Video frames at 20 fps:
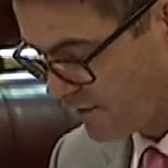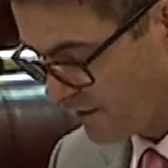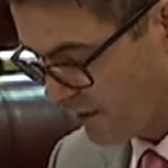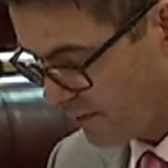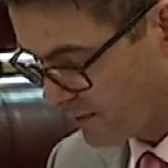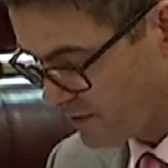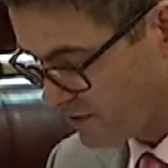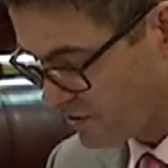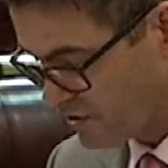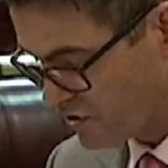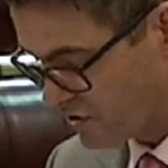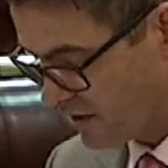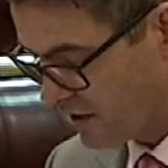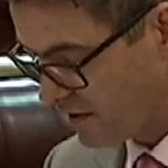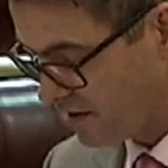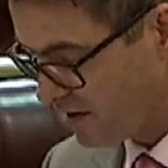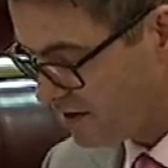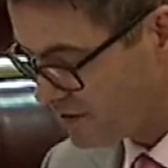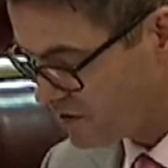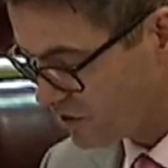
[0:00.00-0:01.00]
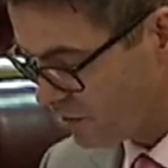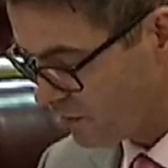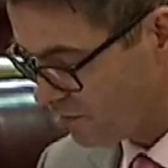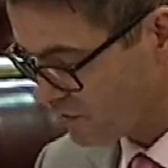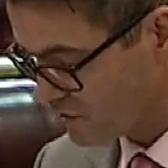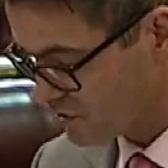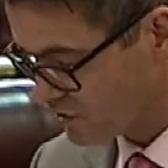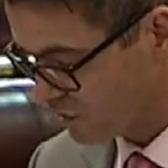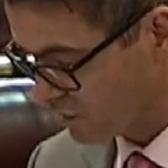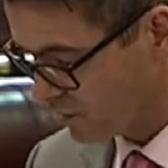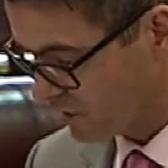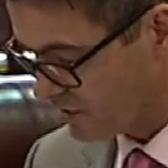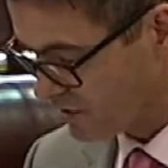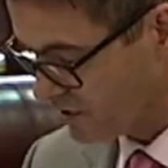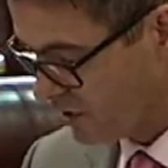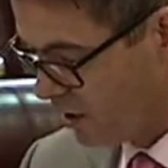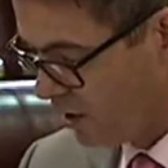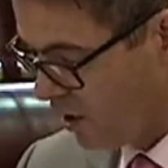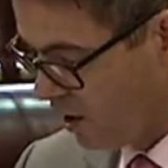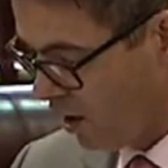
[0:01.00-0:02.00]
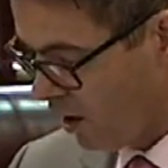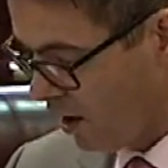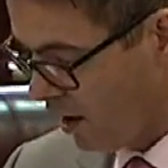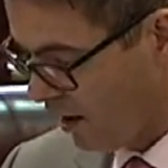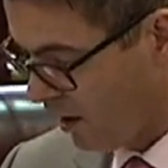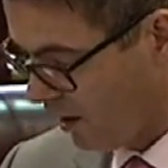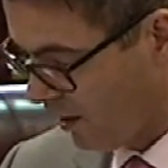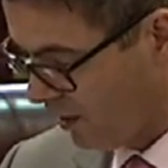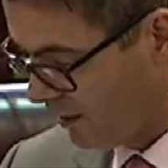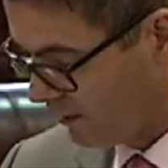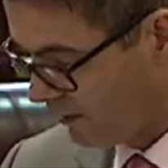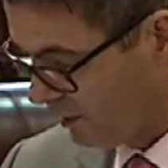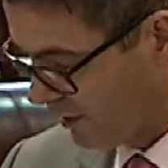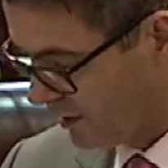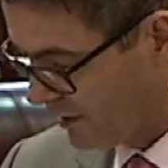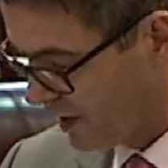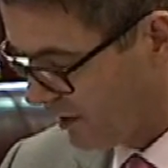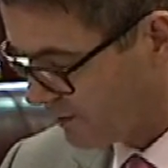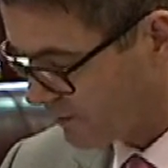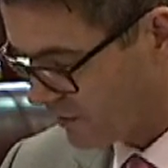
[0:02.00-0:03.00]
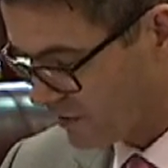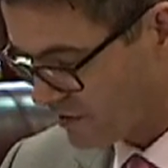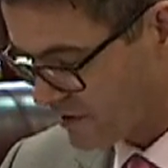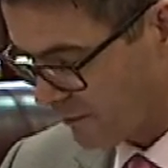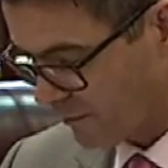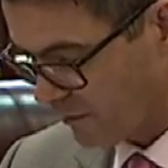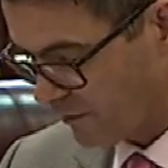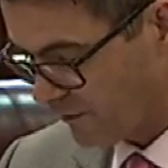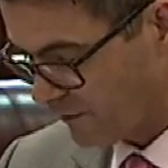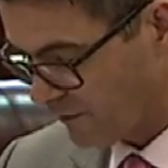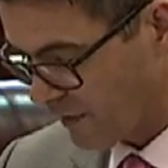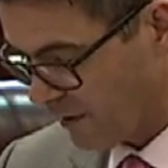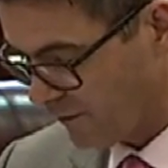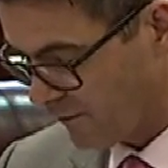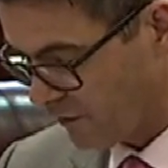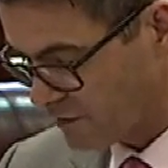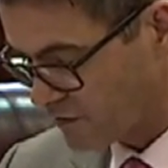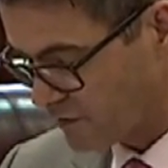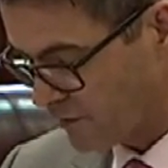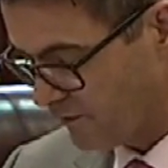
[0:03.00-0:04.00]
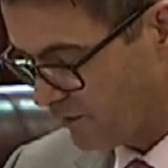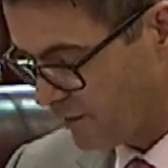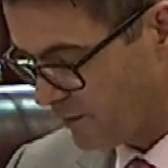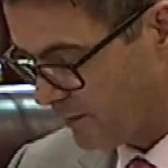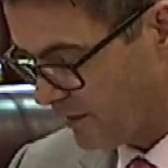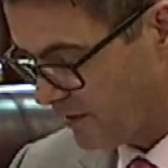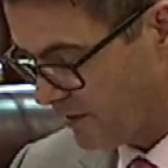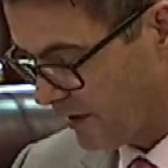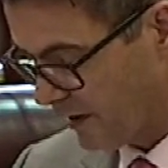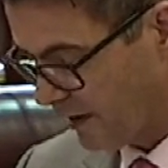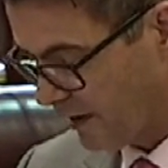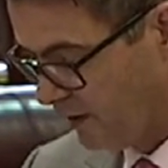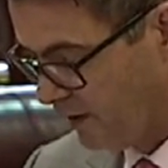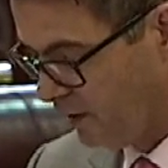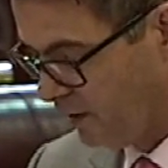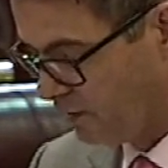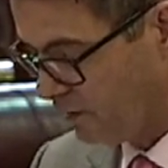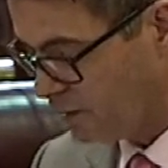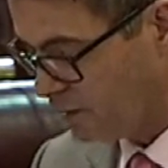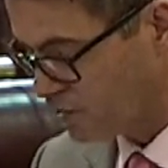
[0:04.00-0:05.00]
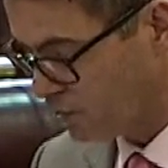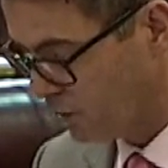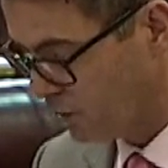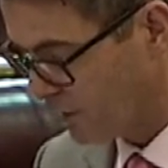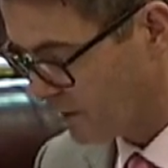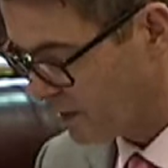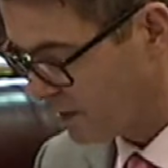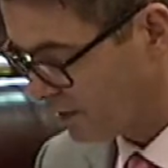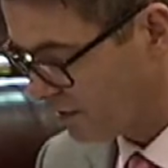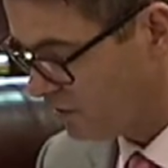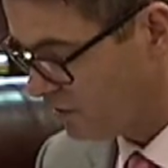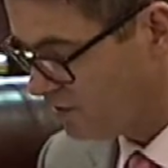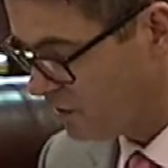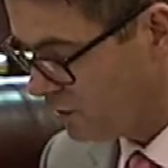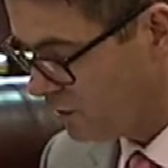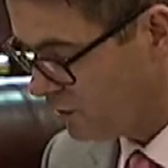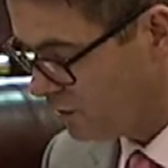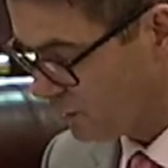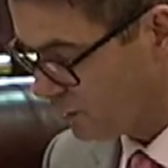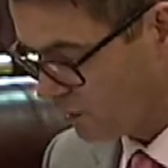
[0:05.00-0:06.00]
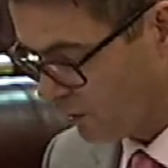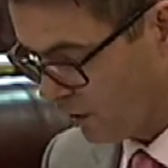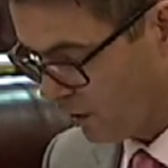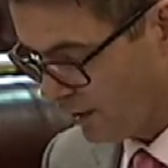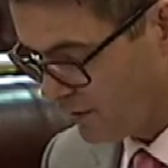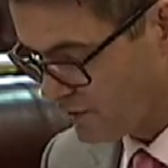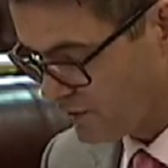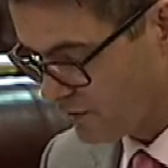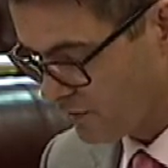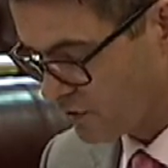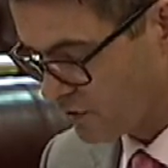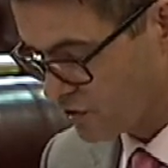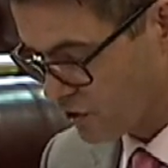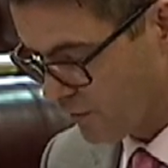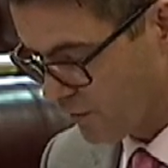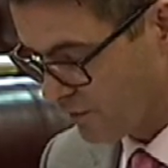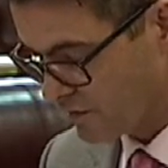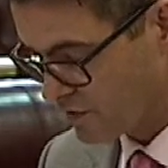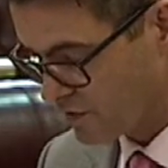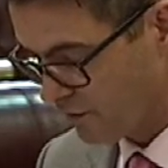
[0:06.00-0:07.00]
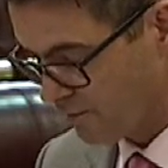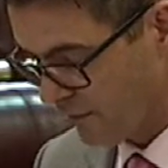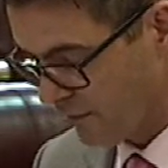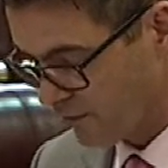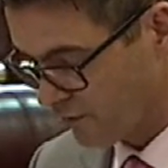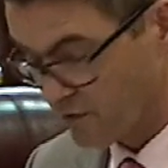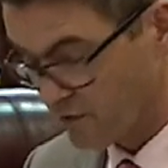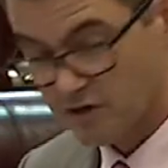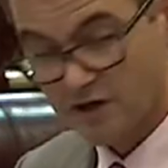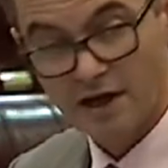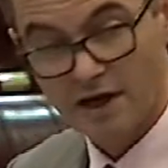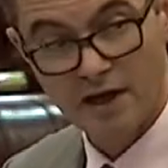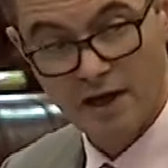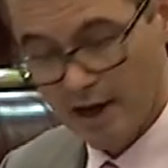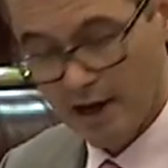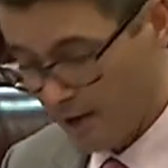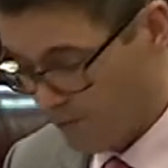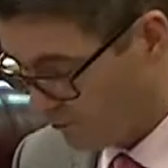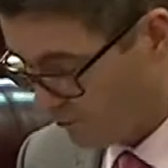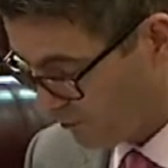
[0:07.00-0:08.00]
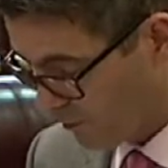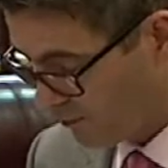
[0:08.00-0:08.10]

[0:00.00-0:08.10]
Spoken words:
their families to share their service stories in the lead up to the 75th anniversary of VP Day to ensure we can continue to acknowledge the service of veterans and,